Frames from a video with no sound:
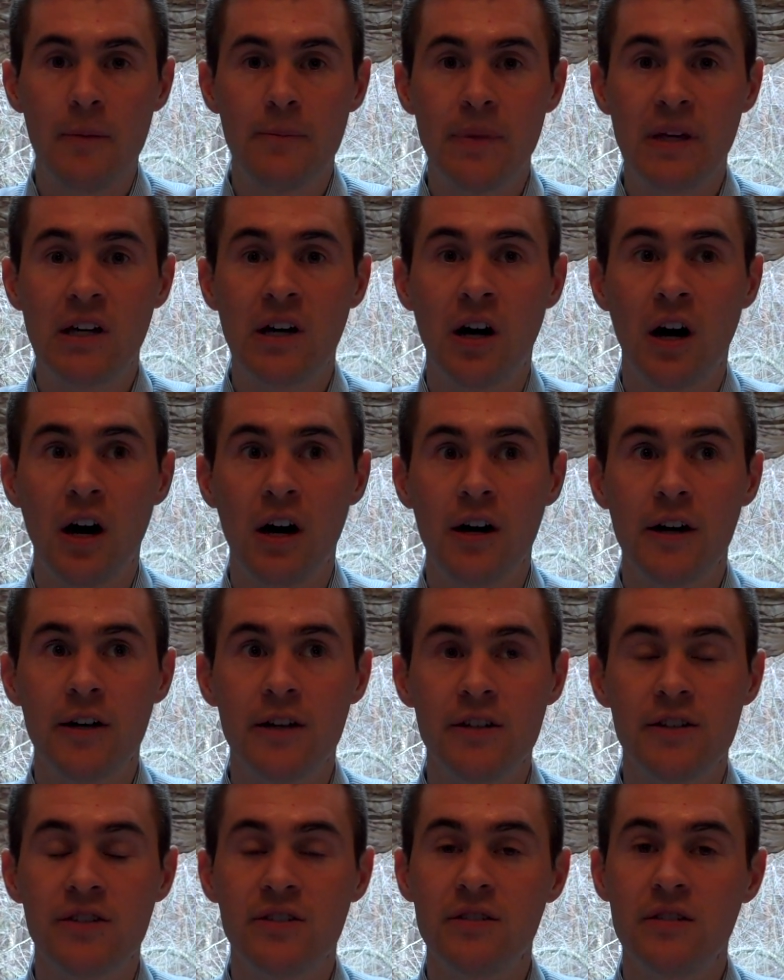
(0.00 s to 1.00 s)

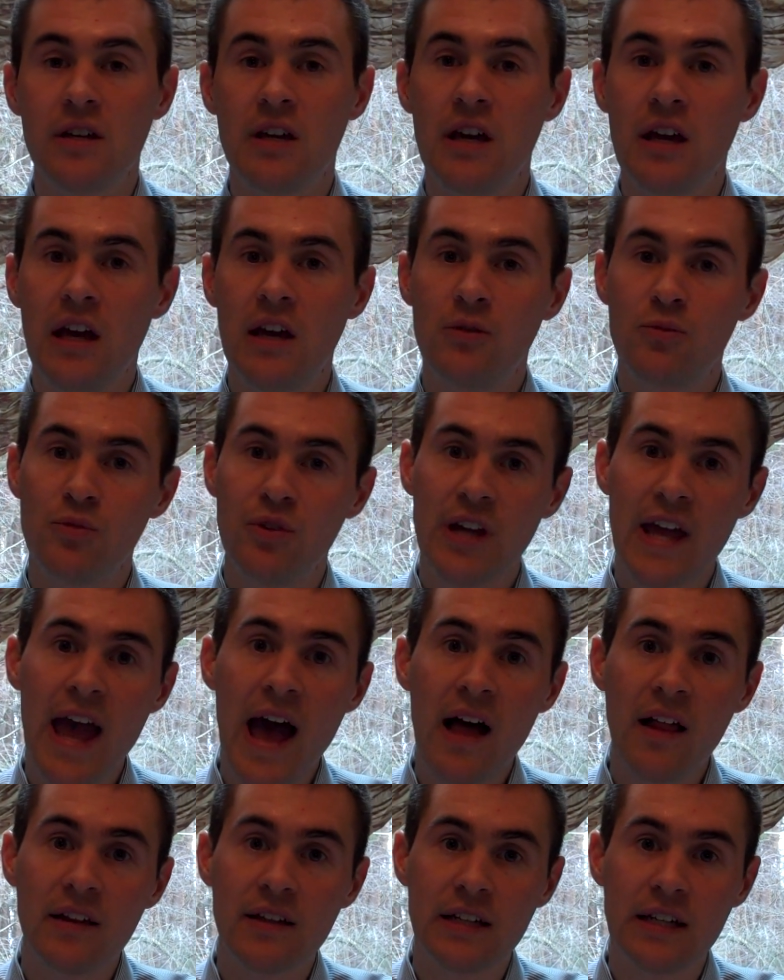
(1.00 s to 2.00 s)
Because in
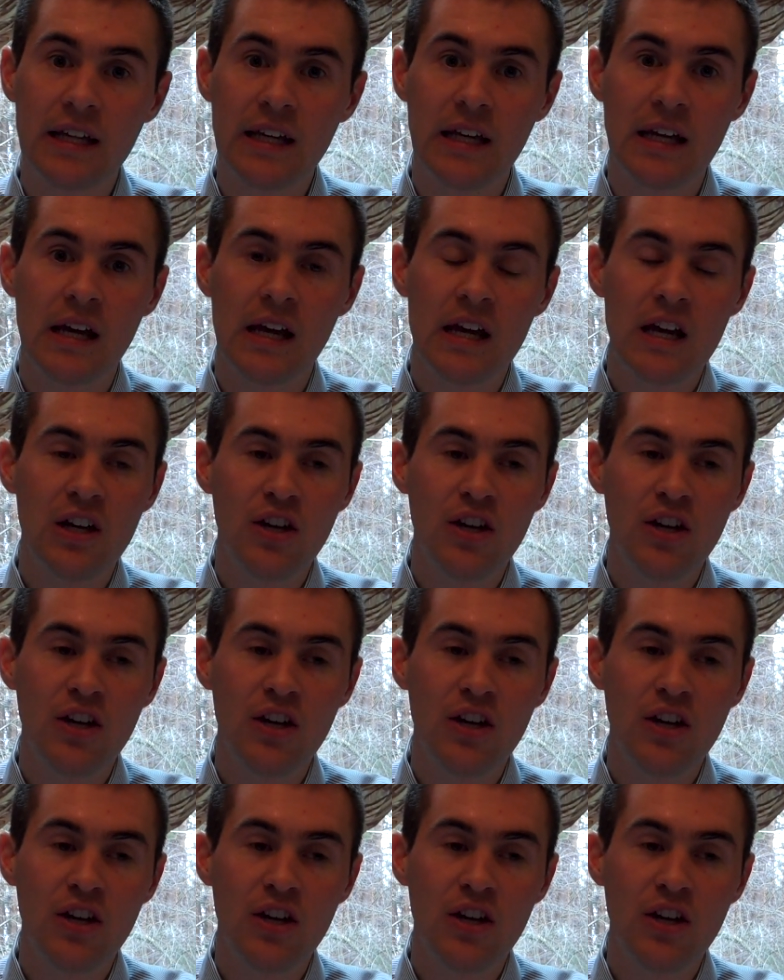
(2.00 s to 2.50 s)
reality,